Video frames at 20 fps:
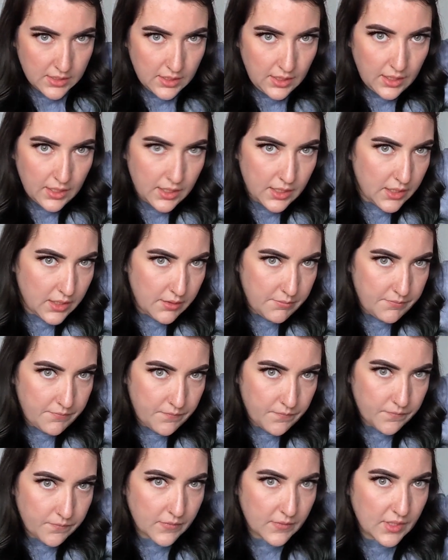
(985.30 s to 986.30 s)

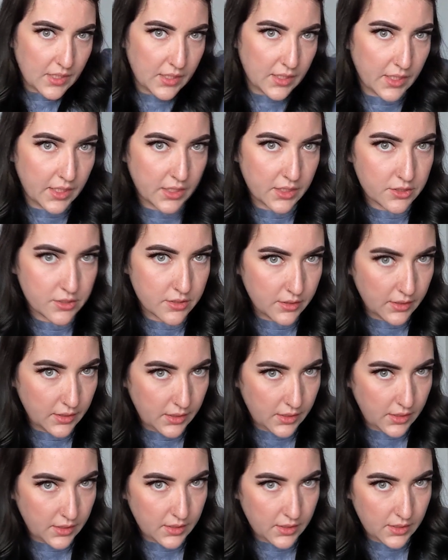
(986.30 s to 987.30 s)
I
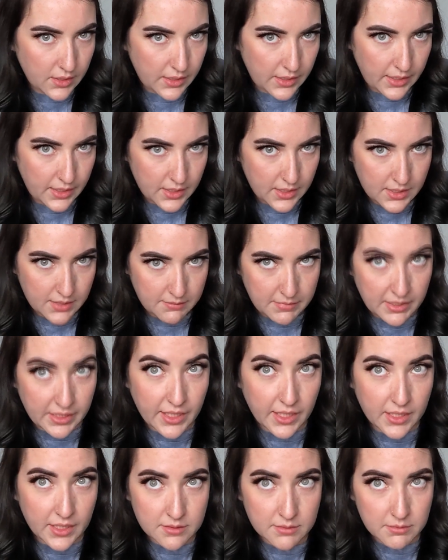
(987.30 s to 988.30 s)
actually am a
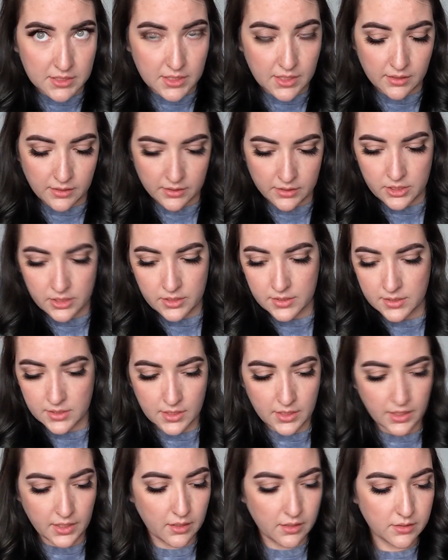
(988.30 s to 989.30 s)
cosmetologist
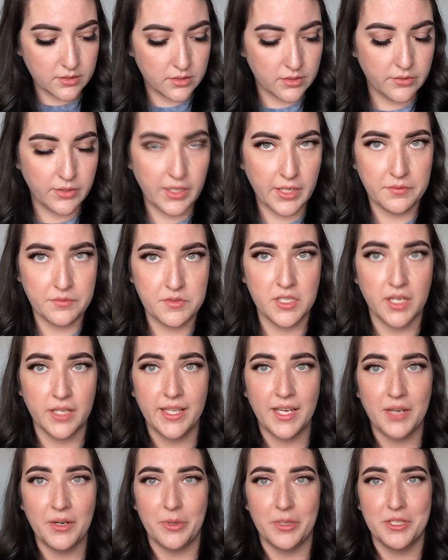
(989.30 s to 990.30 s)
and I also have done
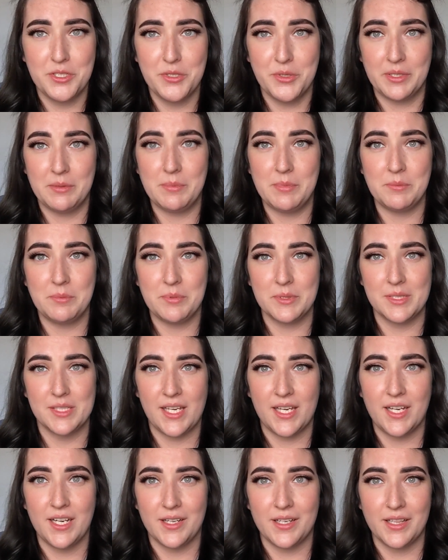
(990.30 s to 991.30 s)
that while doing people's
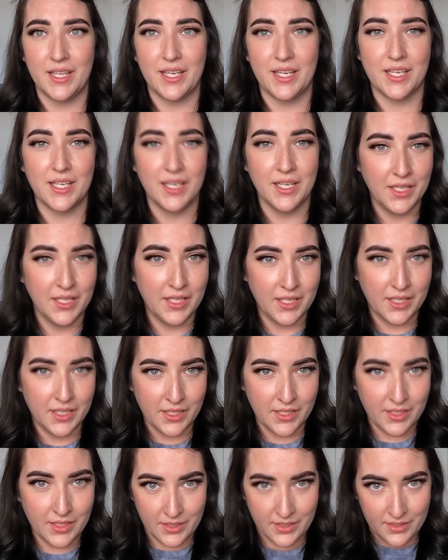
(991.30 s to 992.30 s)
hair. Like
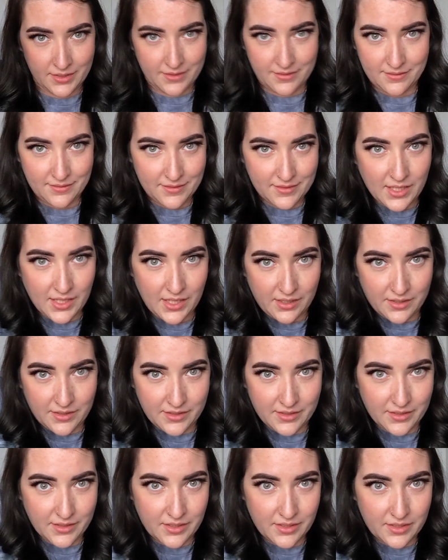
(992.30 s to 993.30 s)

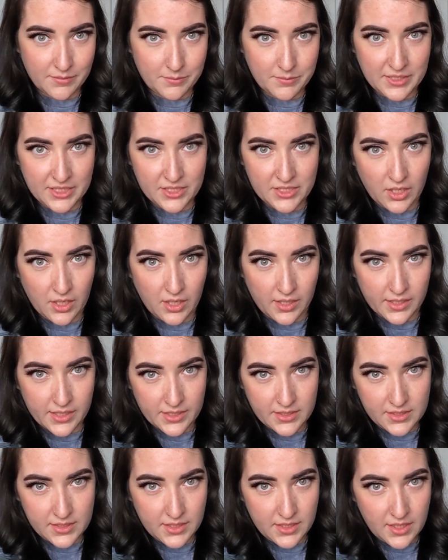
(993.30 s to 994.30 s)
I'll be
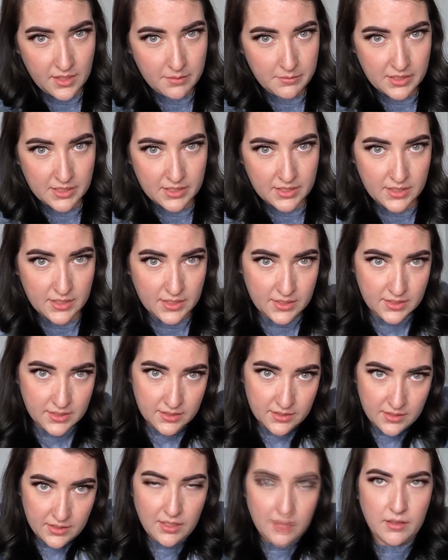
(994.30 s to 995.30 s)
talking to them
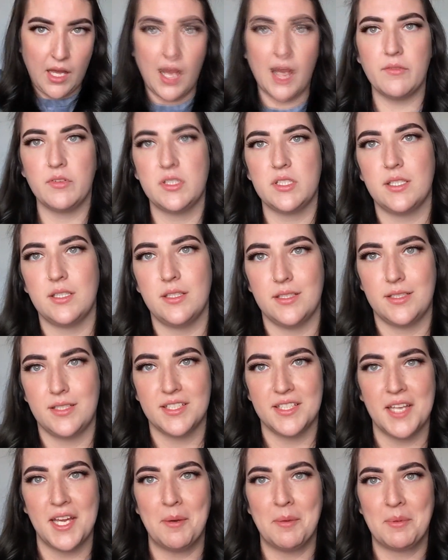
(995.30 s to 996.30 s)
and obviously this
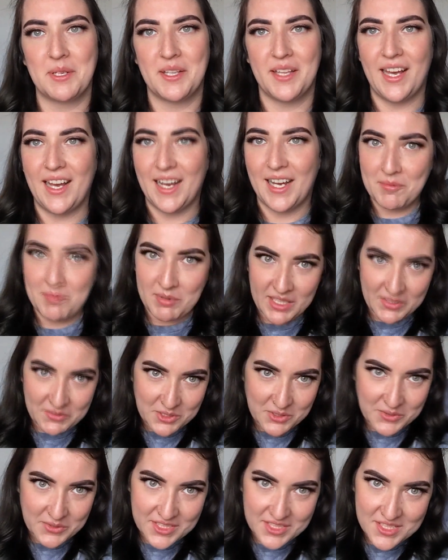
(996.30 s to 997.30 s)
doesn't happen a lot, but
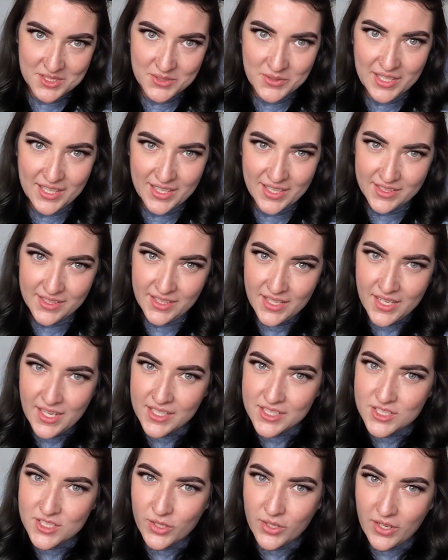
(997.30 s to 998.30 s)
every once in a while.
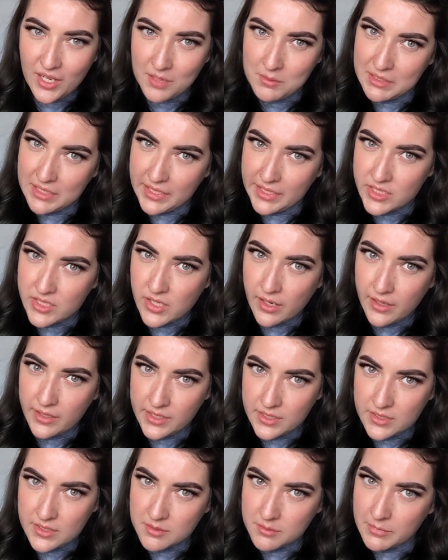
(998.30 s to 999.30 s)
So I'd be like
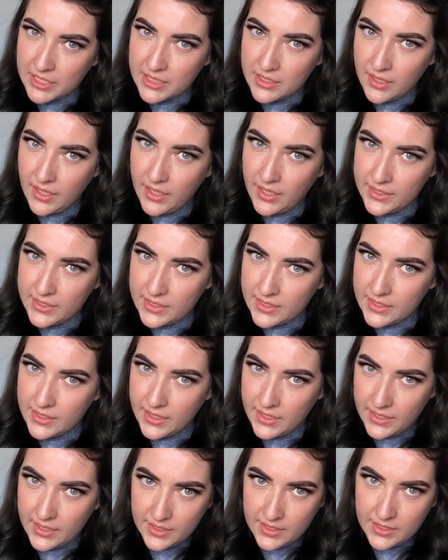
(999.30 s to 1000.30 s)
talking to my client
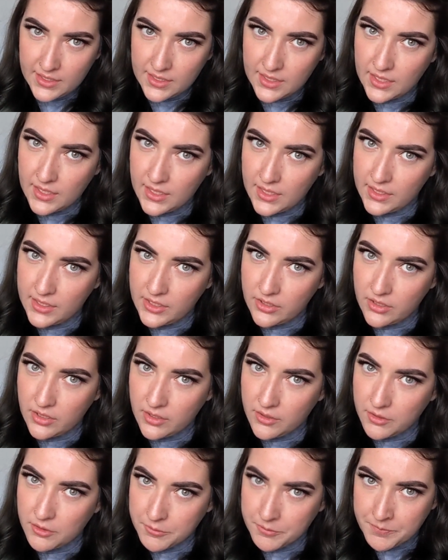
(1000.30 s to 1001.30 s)
and, you
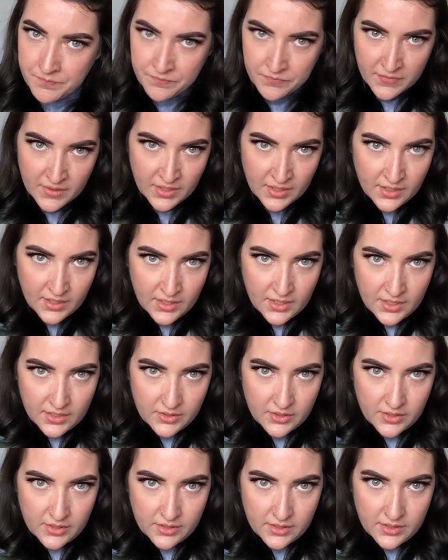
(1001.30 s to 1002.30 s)
know,
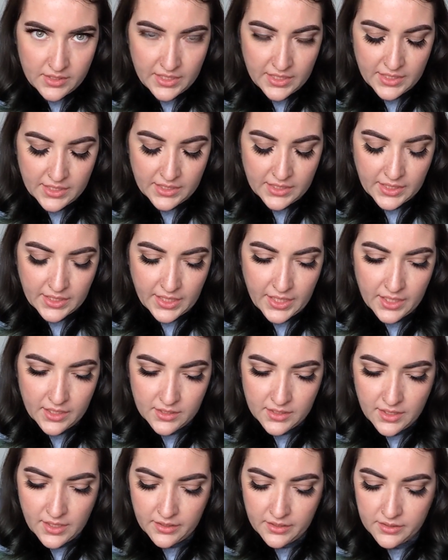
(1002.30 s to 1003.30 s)
they get like a
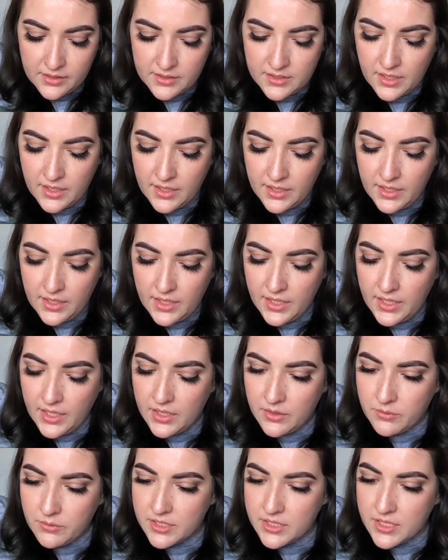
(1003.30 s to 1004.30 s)
hair color done
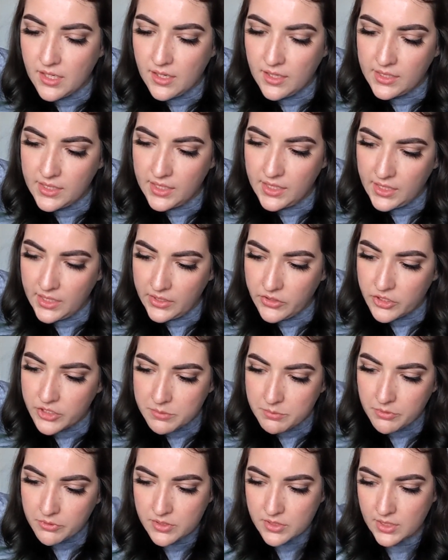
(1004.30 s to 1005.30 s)
and we're talking and they're
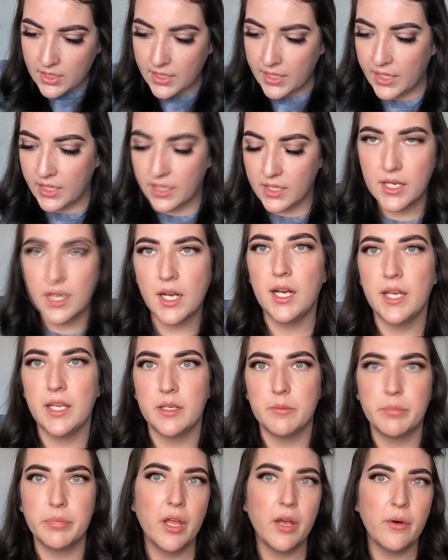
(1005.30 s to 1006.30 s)
supposed to get a haircut
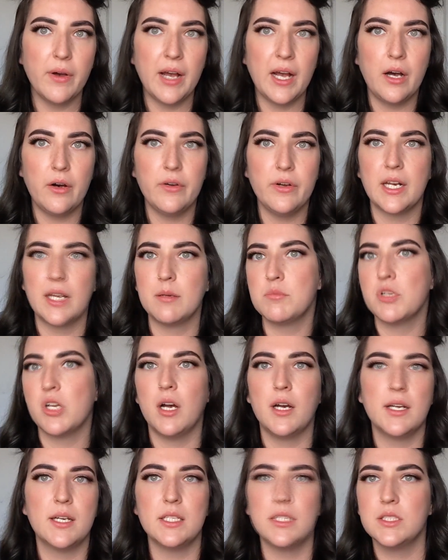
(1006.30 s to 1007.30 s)
and a blowout and I'm
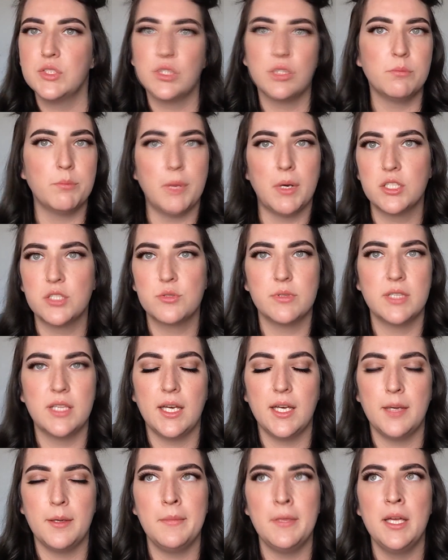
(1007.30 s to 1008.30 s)
talking so much with
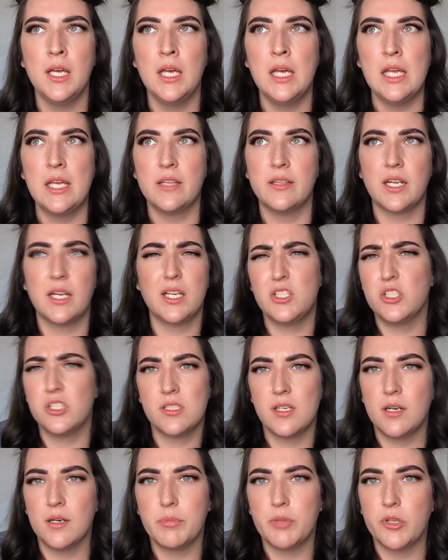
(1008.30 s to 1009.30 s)
them that I just
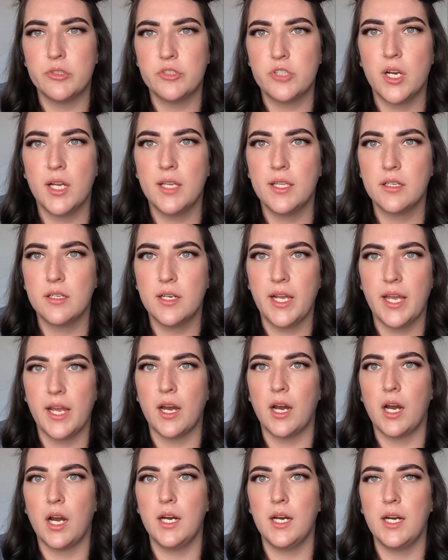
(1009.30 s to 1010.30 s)
start blow drying their
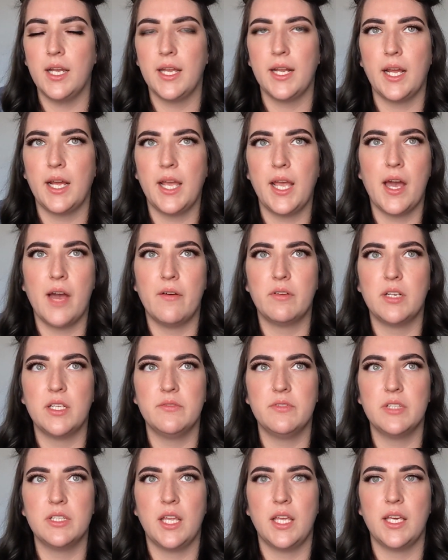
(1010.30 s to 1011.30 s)
hair and I haven't
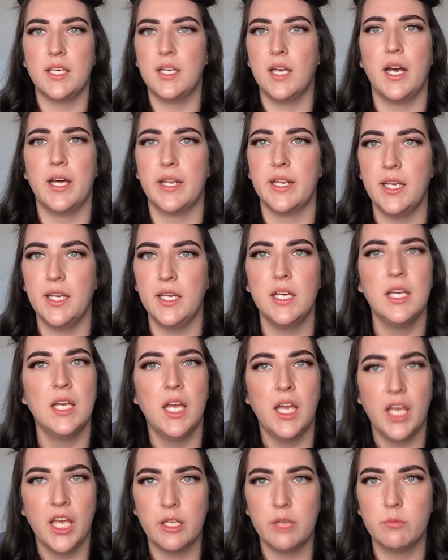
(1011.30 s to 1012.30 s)
even like cut it
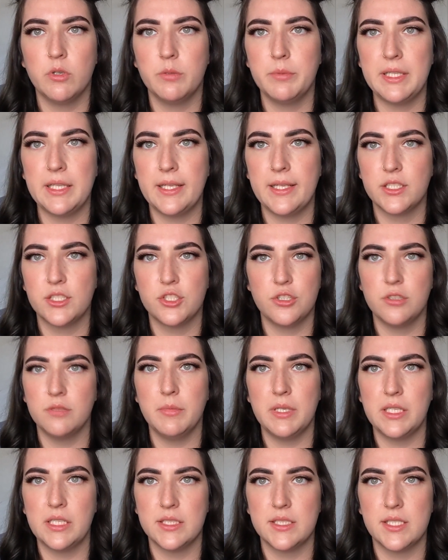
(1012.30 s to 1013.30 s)
and we'll be like 2
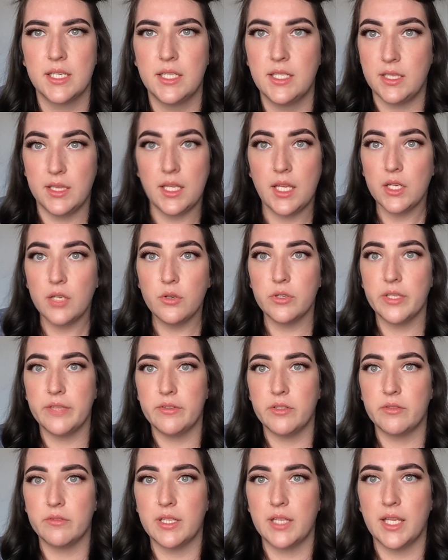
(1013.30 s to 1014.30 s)
minutes in and they don't
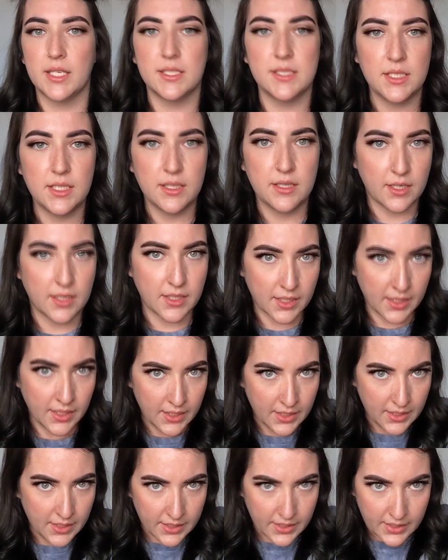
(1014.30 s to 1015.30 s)
even realize either.
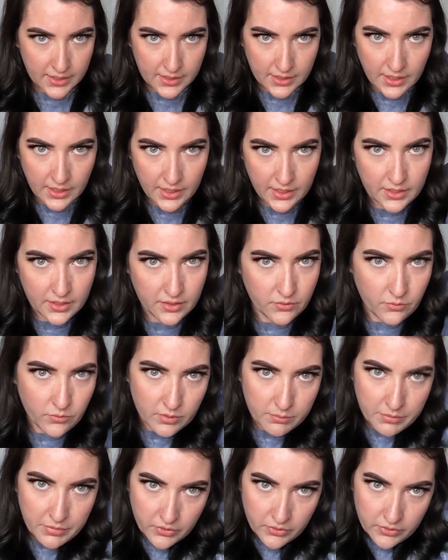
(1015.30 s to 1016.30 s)
And then
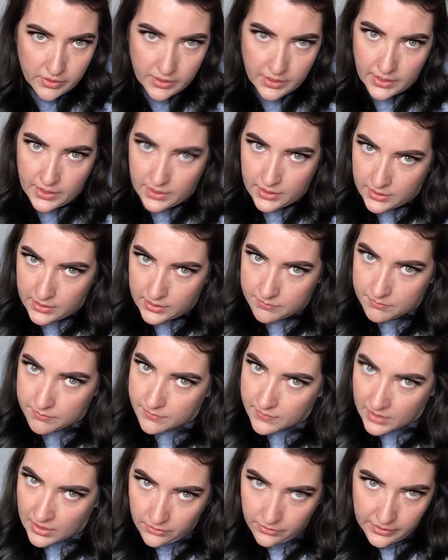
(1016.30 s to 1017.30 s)
we're both like,
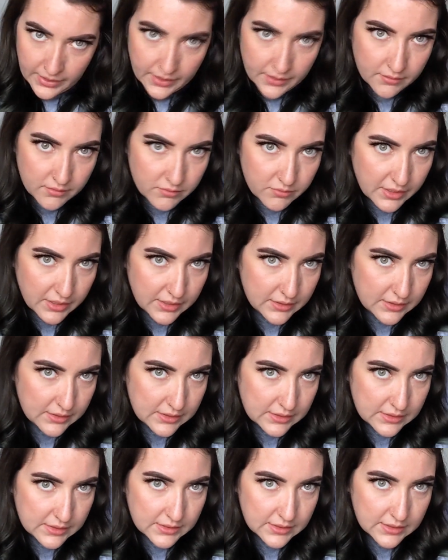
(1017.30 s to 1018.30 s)
okay, well,
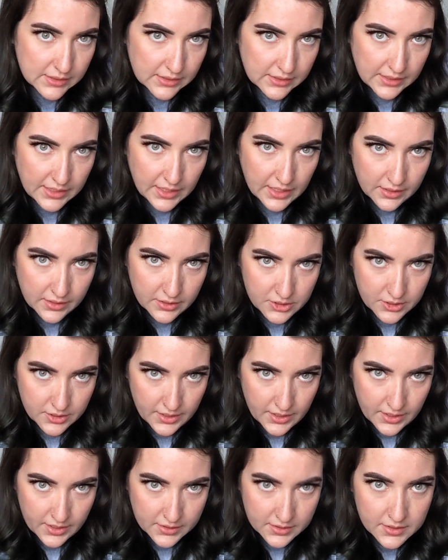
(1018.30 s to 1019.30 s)
gotta cut your
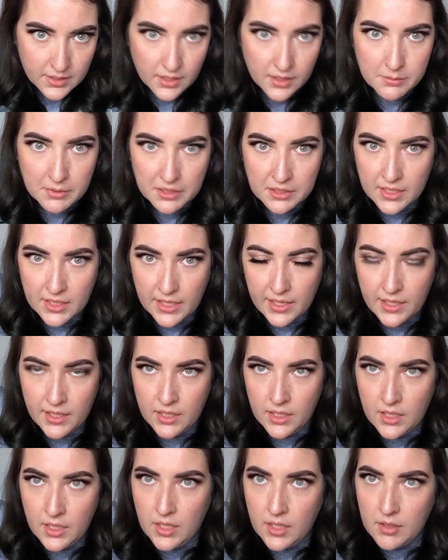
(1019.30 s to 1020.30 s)
hair. Sorry about
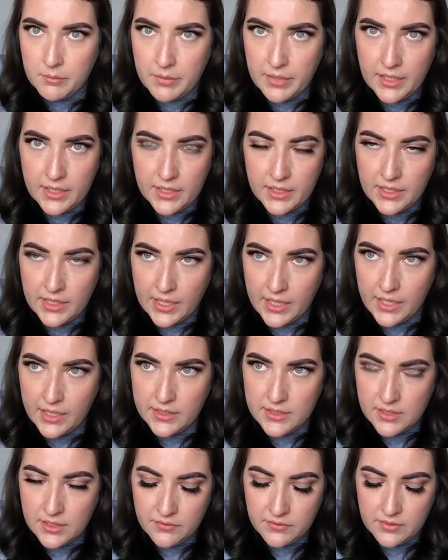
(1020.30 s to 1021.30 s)
that. But yeah,
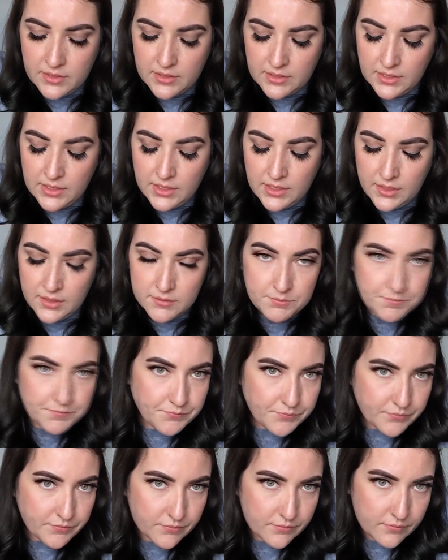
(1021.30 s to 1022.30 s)
I definitely
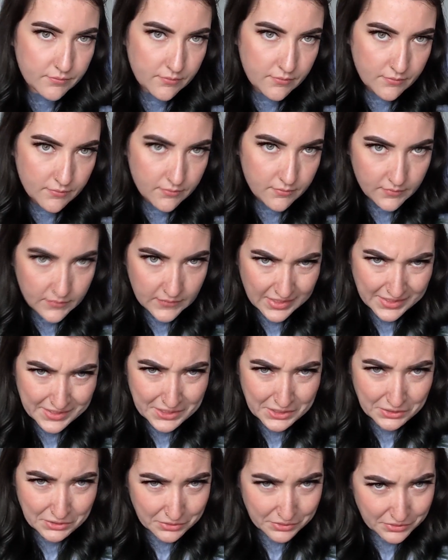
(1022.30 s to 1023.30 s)

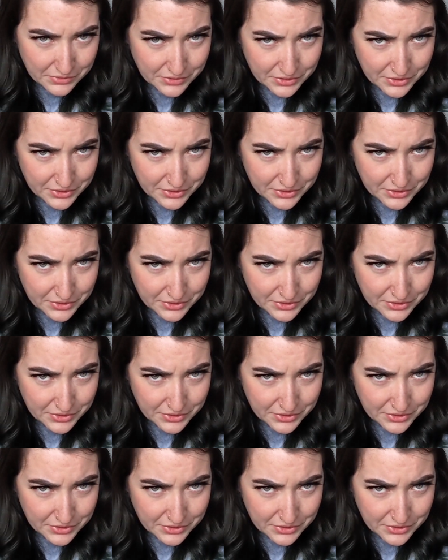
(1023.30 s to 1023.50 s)
get a little